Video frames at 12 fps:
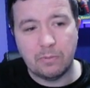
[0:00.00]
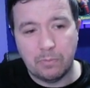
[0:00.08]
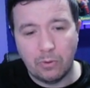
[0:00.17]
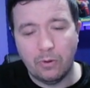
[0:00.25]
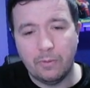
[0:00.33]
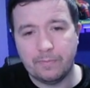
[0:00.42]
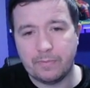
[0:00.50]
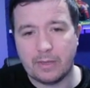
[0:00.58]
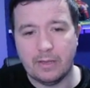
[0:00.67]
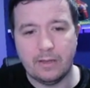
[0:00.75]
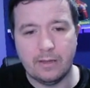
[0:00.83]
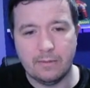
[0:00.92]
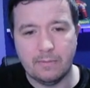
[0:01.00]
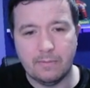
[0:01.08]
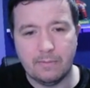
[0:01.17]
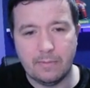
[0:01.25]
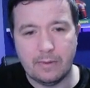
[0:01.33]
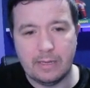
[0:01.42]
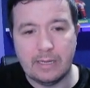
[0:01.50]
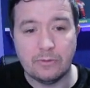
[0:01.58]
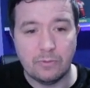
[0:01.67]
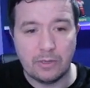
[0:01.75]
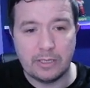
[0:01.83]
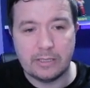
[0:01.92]
but um, it is
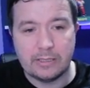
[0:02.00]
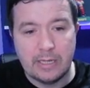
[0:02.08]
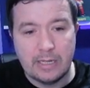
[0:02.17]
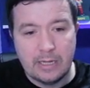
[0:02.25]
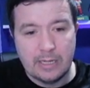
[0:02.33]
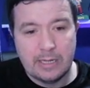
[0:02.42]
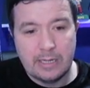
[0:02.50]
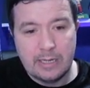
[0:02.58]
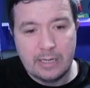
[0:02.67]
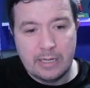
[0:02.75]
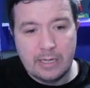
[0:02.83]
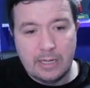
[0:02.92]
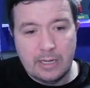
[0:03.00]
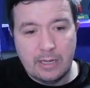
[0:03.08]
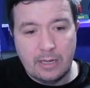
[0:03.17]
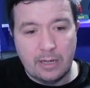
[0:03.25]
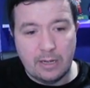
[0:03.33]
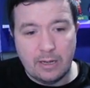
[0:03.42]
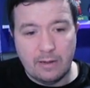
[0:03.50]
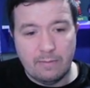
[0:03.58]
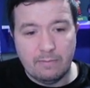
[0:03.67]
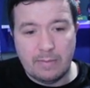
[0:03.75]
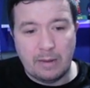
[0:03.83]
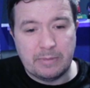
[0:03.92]
what it is. Uh,
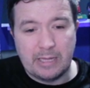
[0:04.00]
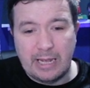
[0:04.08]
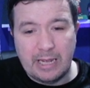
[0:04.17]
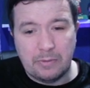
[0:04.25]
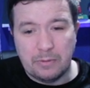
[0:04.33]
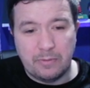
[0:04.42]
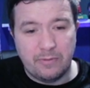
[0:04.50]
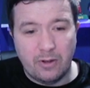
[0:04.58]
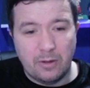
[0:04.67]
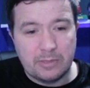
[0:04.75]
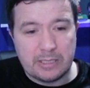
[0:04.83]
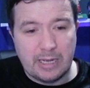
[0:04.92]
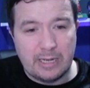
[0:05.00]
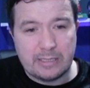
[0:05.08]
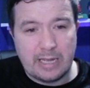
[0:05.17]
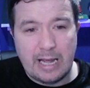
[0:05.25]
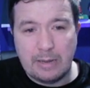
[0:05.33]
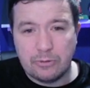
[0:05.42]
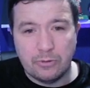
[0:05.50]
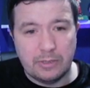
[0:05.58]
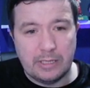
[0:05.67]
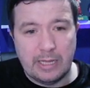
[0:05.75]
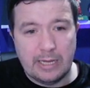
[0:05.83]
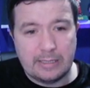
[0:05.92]
I'm delighted with the performance, guys. Absolutely
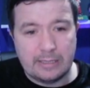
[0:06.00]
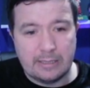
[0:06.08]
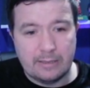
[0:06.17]
delighted.